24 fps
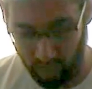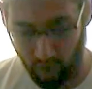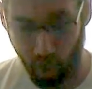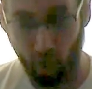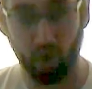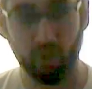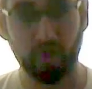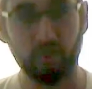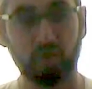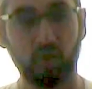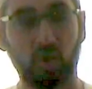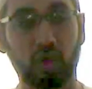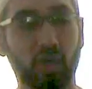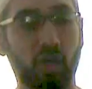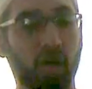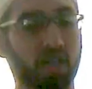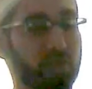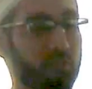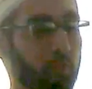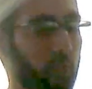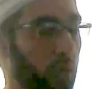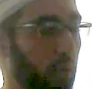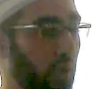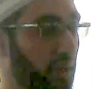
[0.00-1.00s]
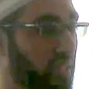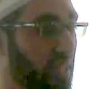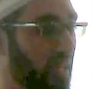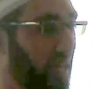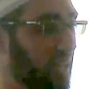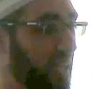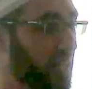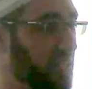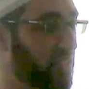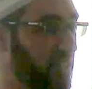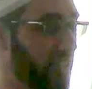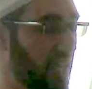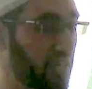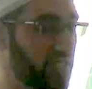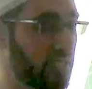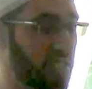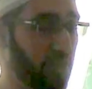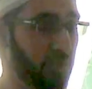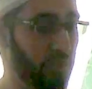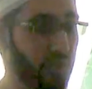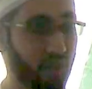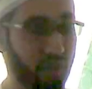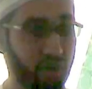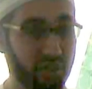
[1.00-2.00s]
Also, Allah subhanahu wa ta'ala says,
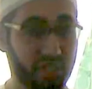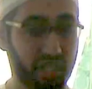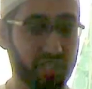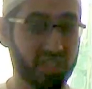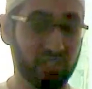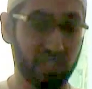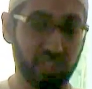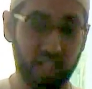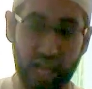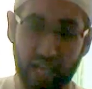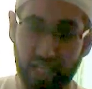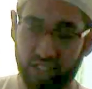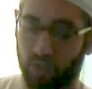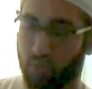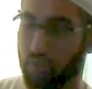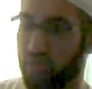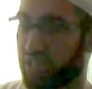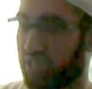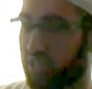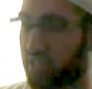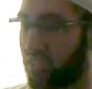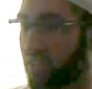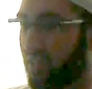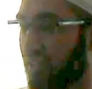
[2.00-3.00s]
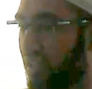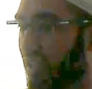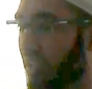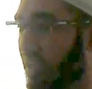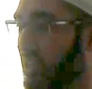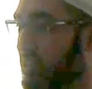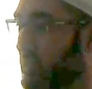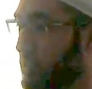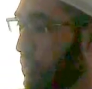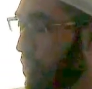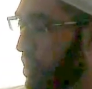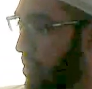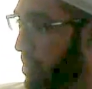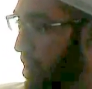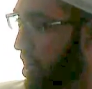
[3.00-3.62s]
and we heard this last week in Surah